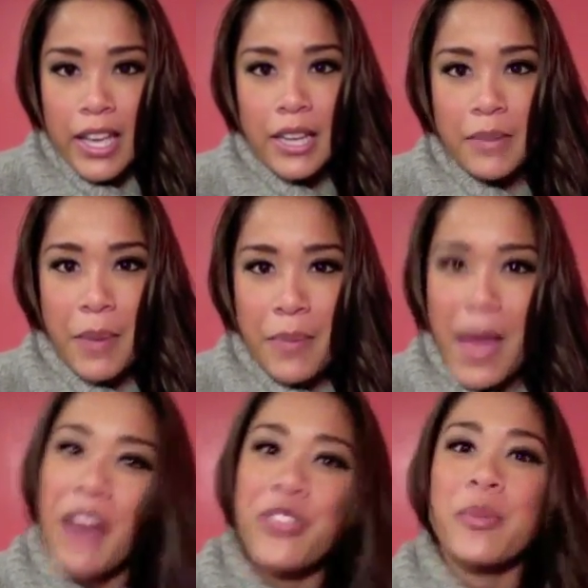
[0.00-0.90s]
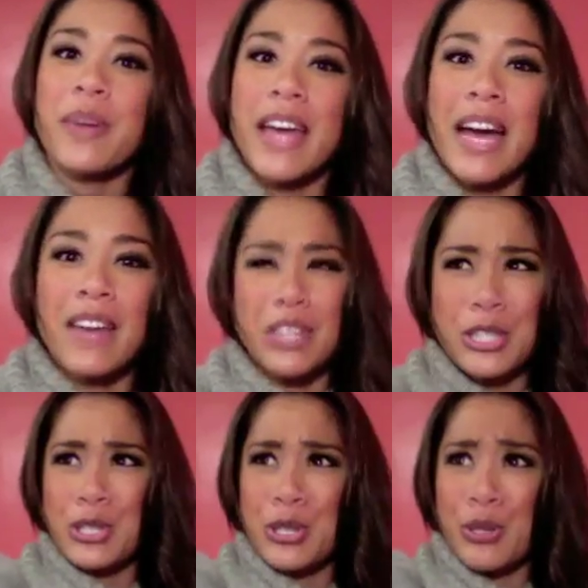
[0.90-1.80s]
and in my bathroom, I have
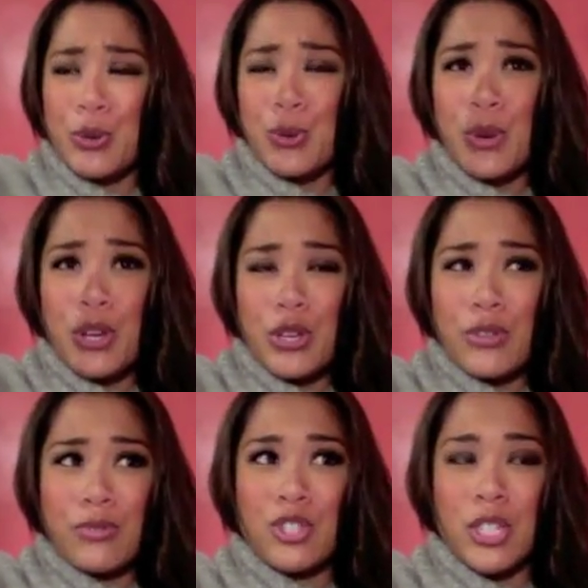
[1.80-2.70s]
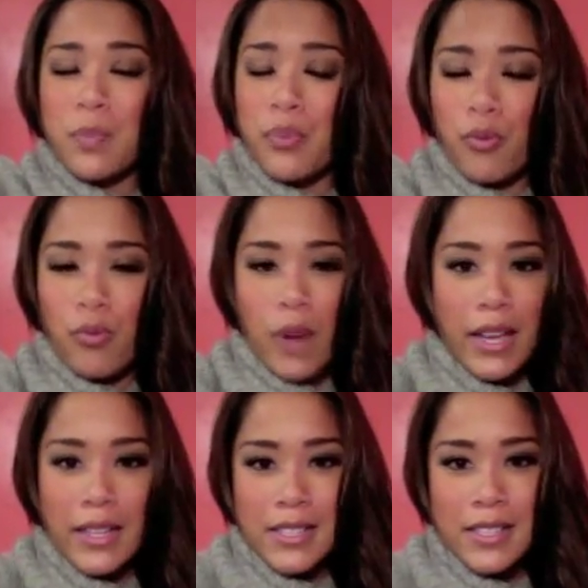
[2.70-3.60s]
these two just
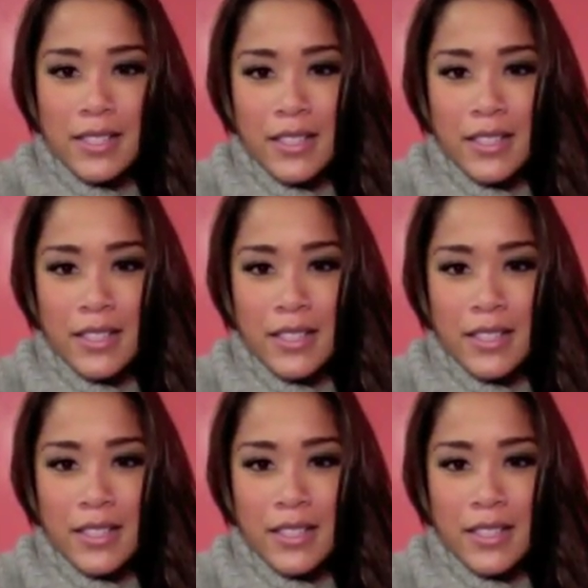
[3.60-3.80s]
bright